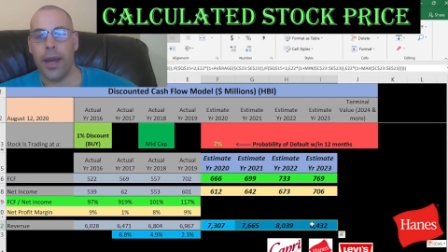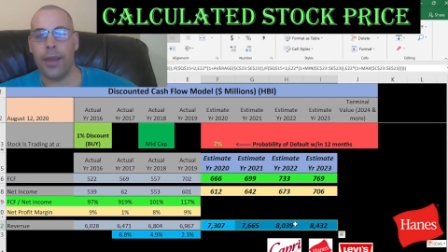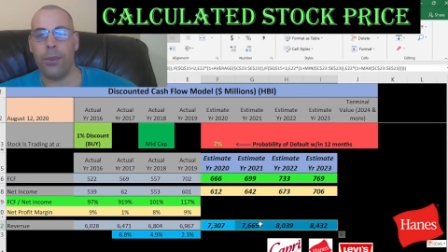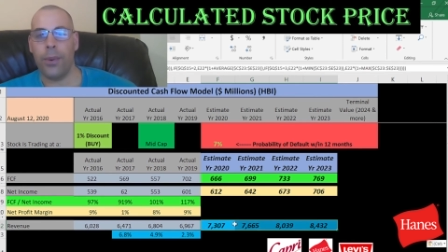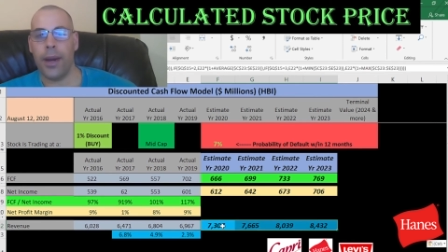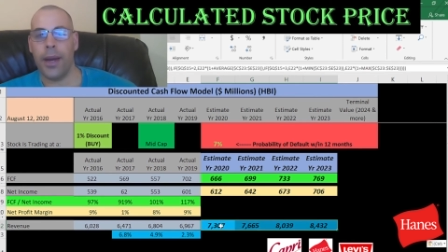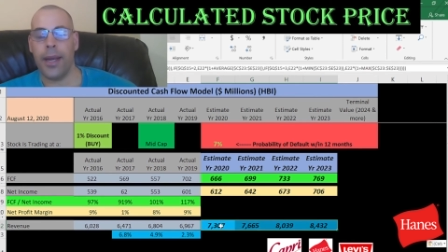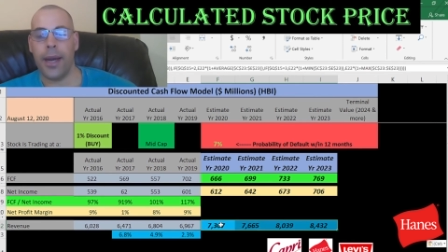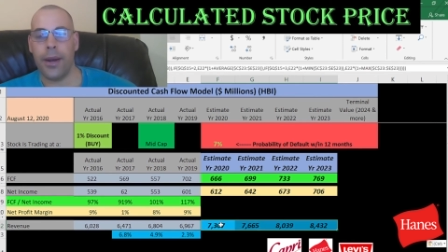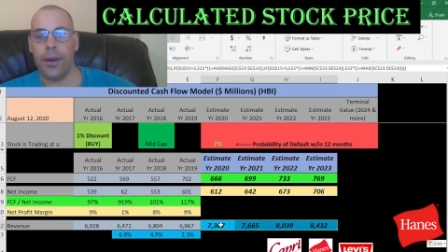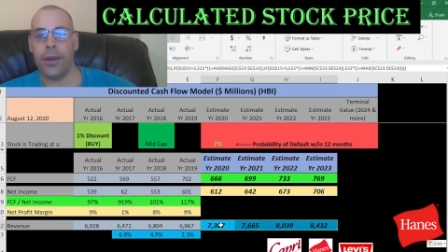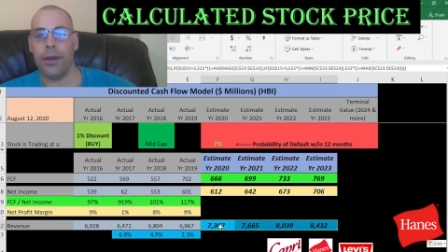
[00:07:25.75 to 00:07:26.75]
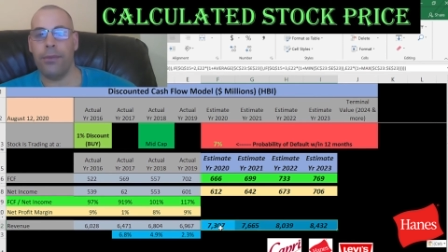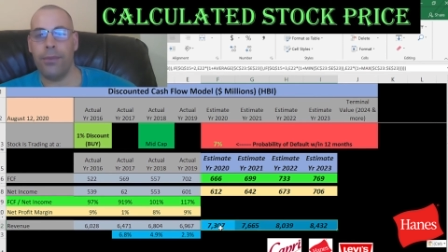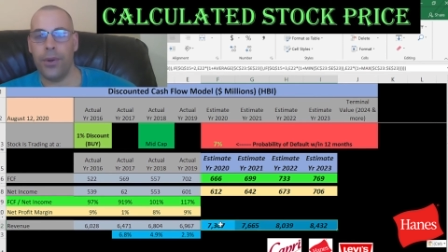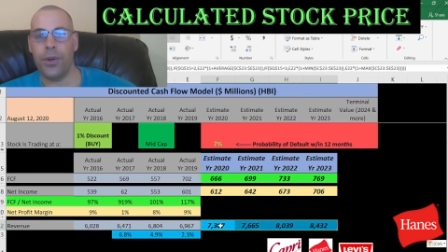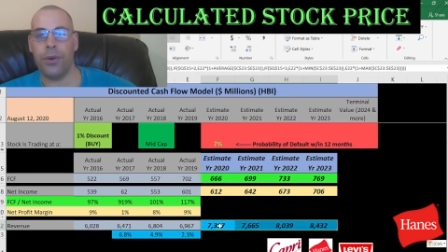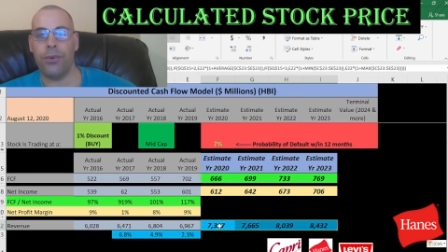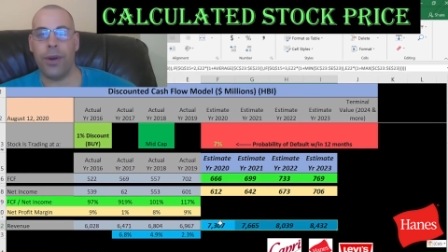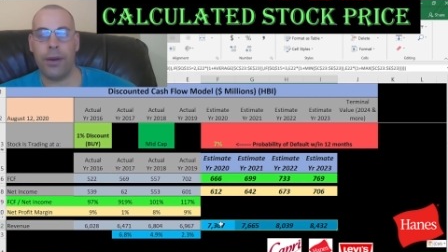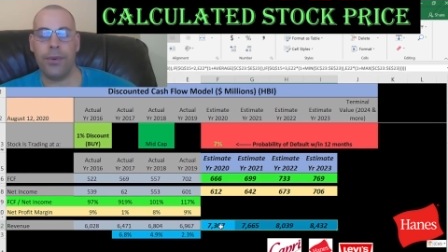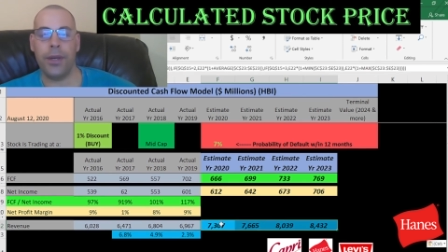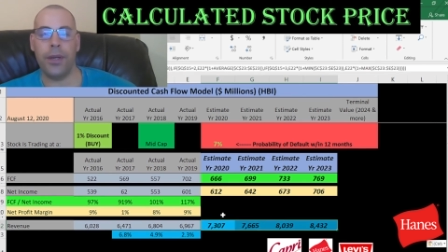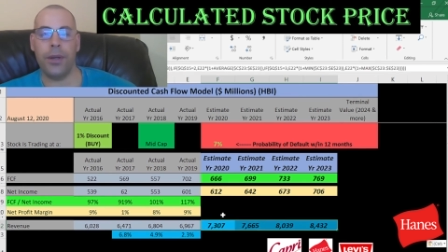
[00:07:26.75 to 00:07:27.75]
and the way I calculate future
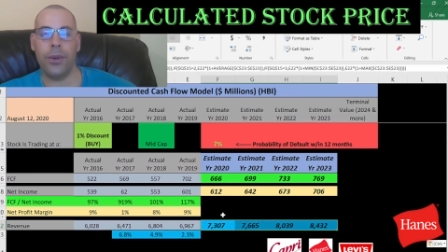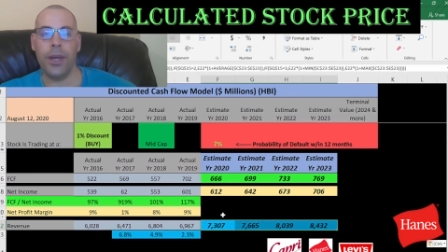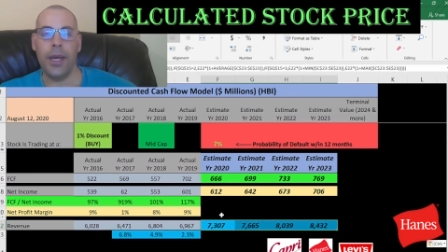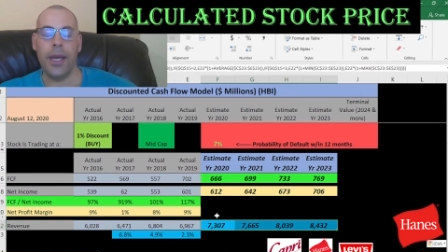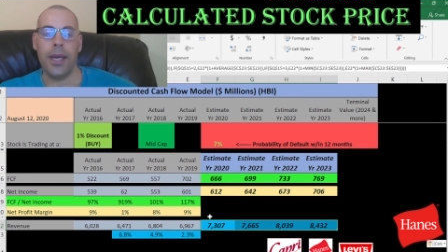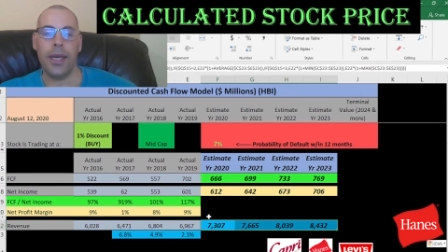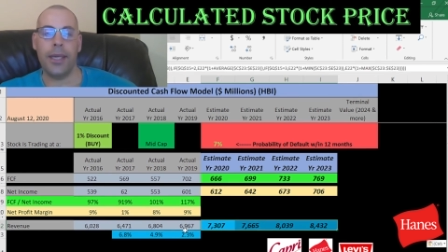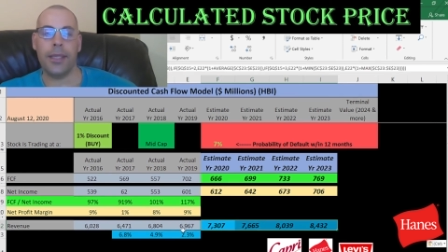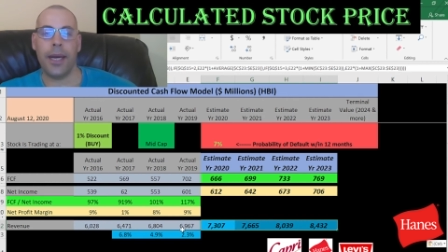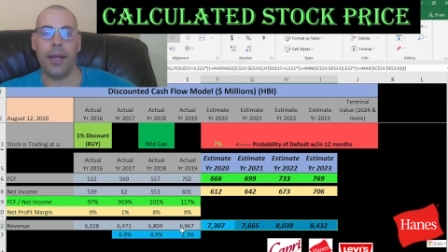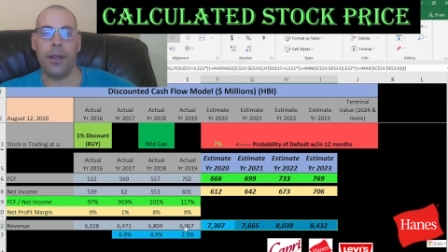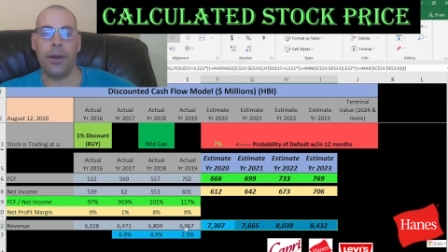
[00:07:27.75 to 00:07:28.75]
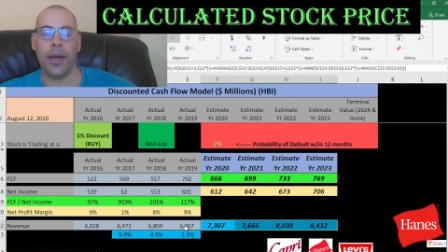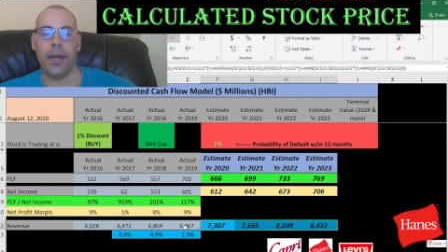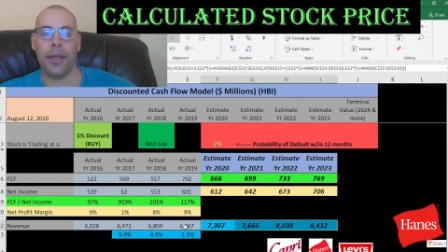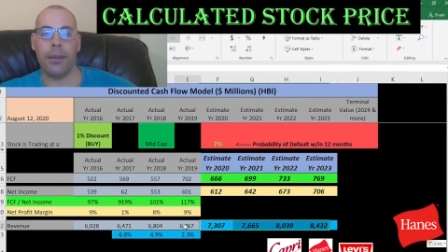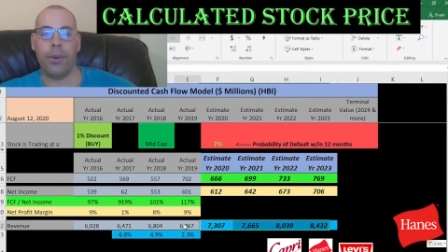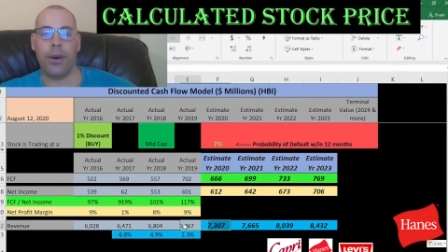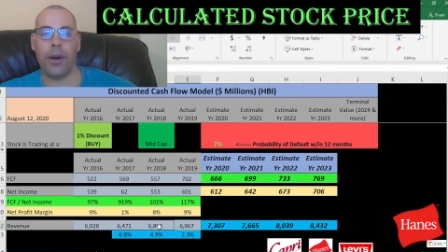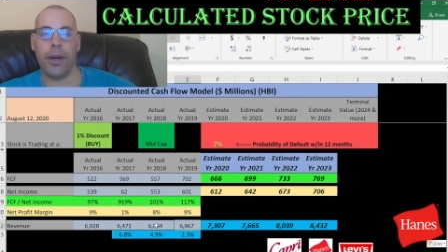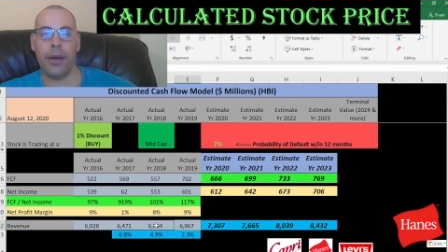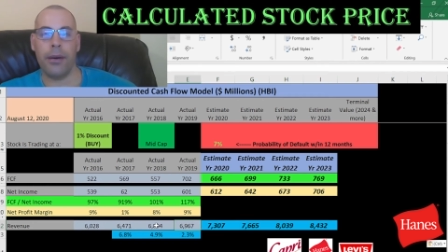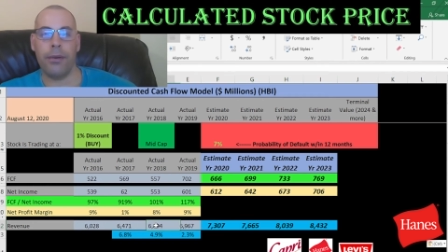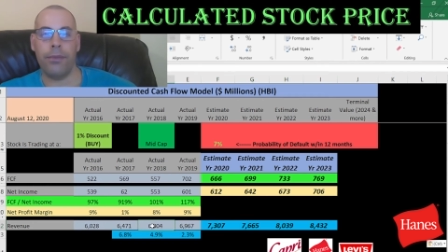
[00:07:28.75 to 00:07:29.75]
revenue is I look at the
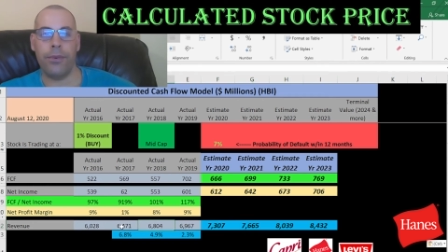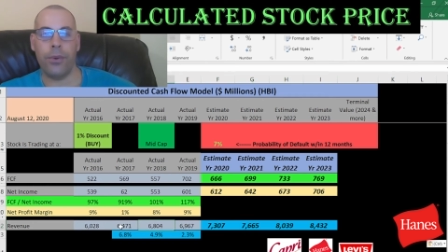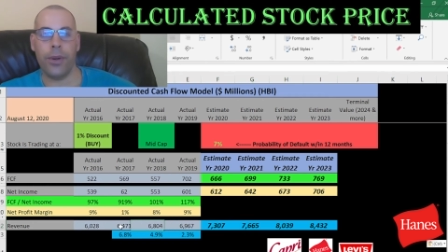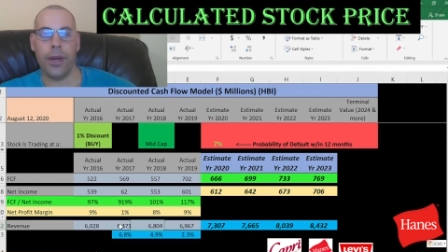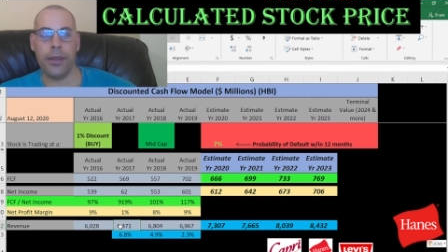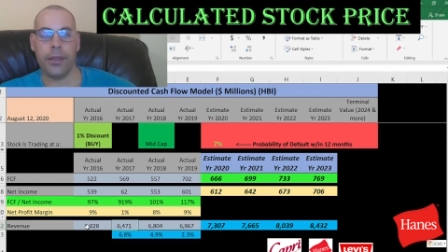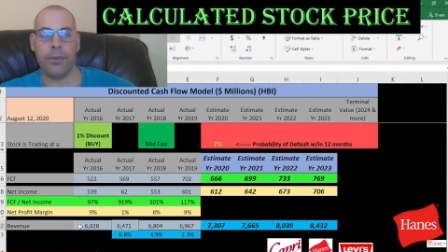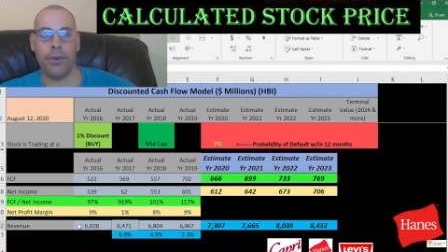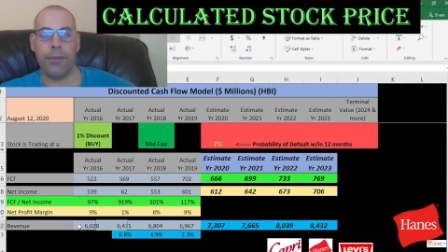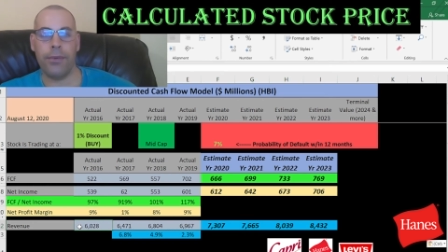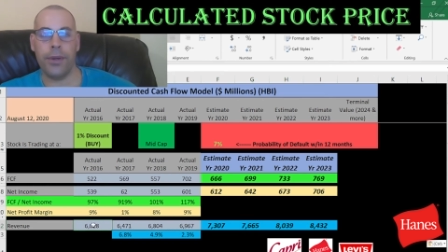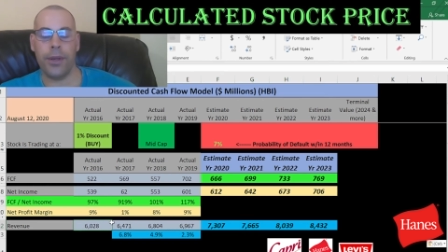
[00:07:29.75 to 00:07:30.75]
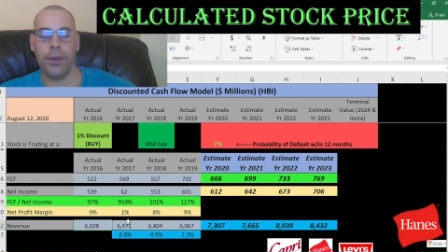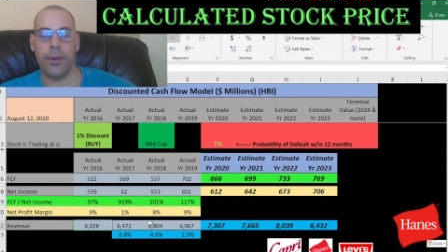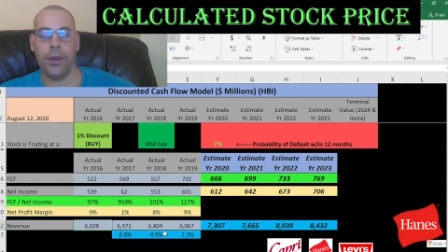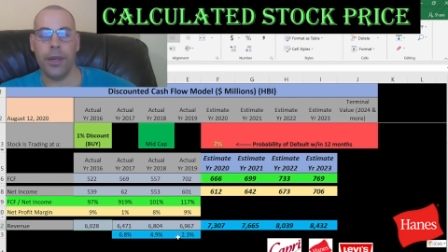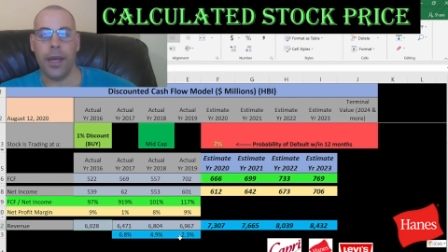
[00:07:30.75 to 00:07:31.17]
prior four years of revenue